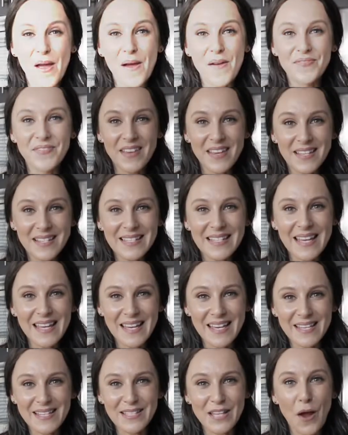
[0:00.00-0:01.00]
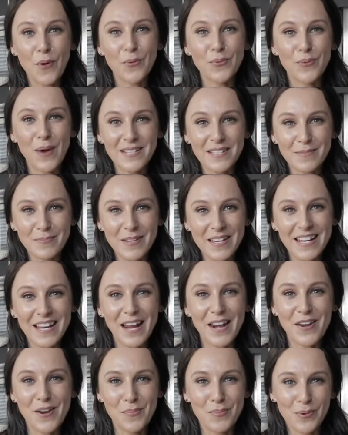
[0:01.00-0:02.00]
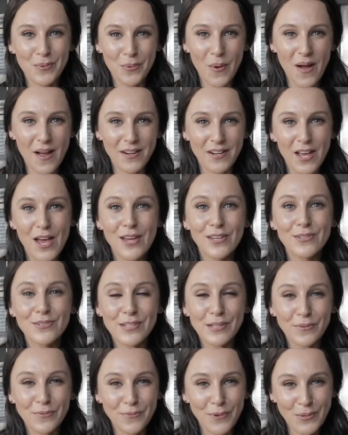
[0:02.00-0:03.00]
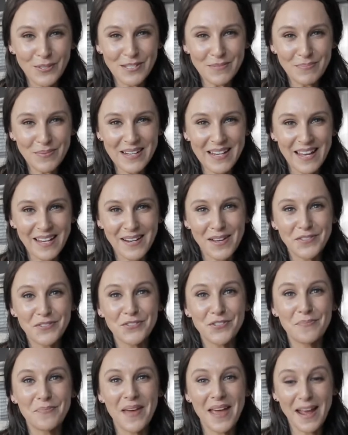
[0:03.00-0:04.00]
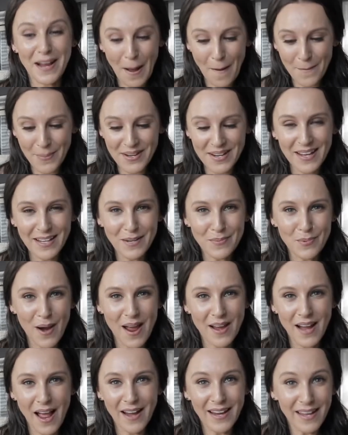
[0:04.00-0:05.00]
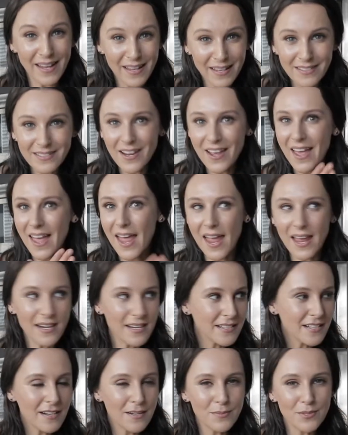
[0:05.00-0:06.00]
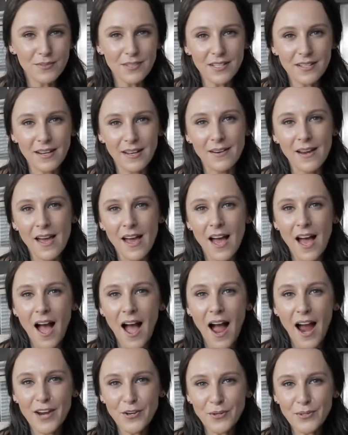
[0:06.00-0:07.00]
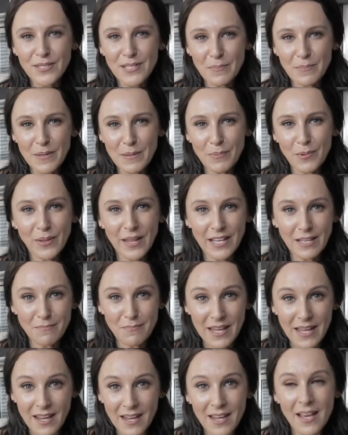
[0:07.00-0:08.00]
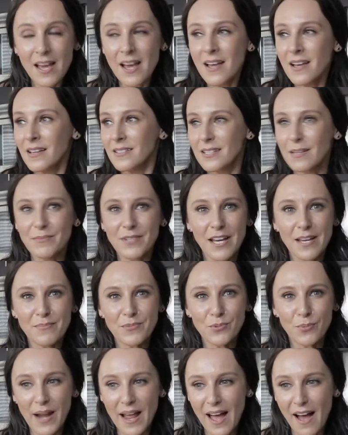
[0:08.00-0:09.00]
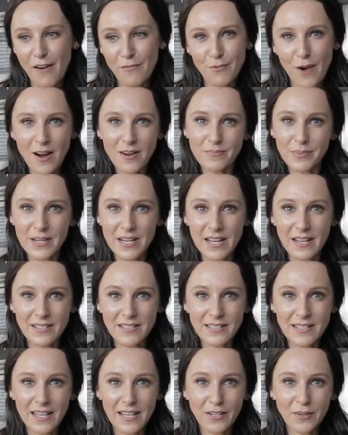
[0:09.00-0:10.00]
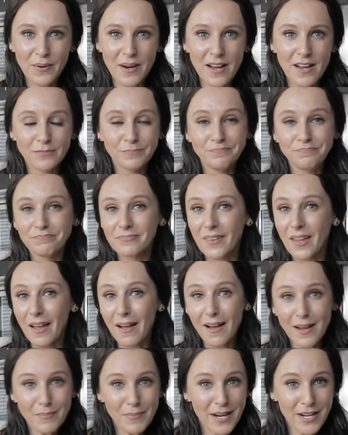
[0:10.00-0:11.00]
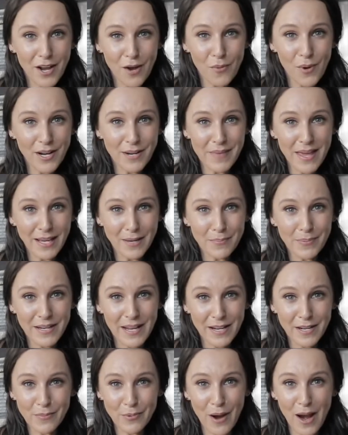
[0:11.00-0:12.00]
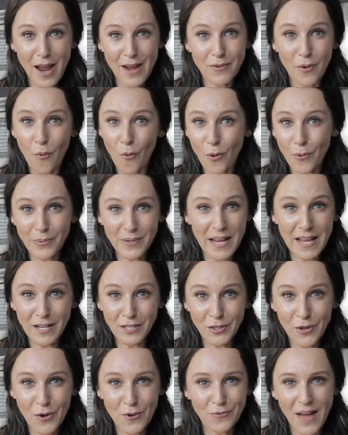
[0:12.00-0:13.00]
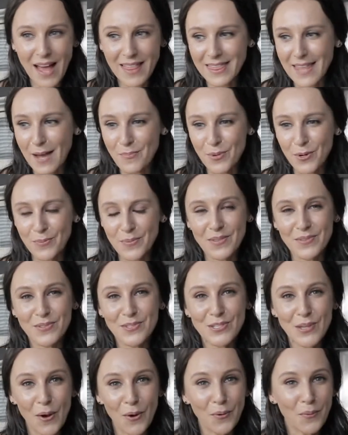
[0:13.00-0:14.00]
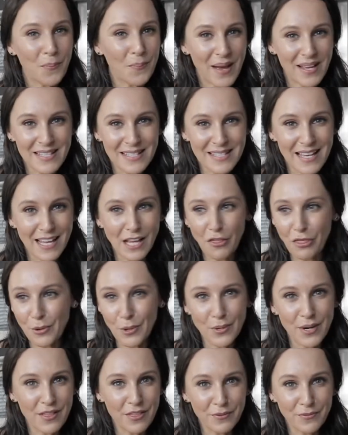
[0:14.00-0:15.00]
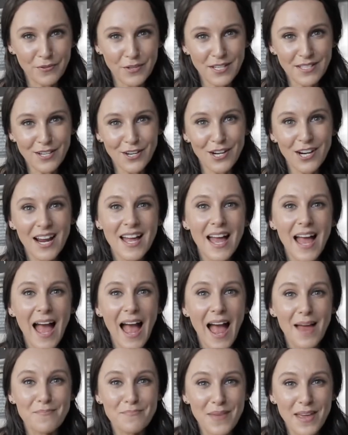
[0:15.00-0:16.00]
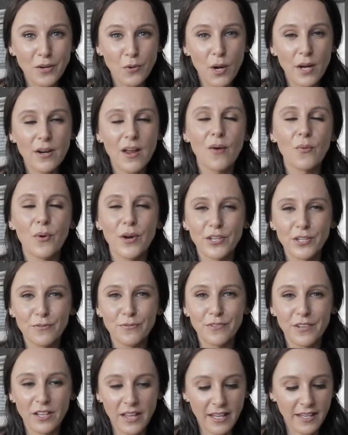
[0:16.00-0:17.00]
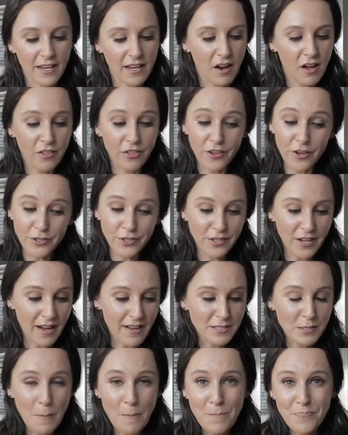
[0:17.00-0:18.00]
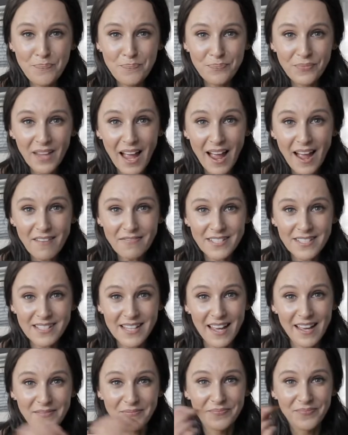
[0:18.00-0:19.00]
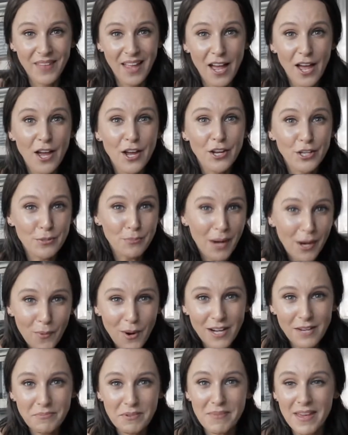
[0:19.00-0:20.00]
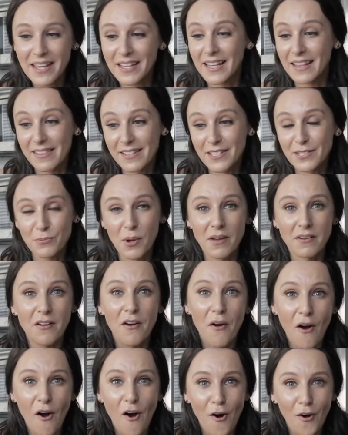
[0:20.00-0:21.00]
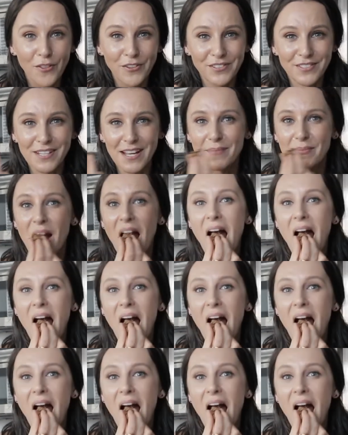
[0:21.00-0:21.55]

This is recipe number 1, using frozen bananas to make banana bread at hand anytime you need it. I know some people like me, sometimes when I have rotten bananas laying around, I might not want to make a banana bread or banana loaf at that moment. So best thing, throw it in the freezer and make one when you feel like it. Although you guys, have to say, you might want to be making this one when we're done.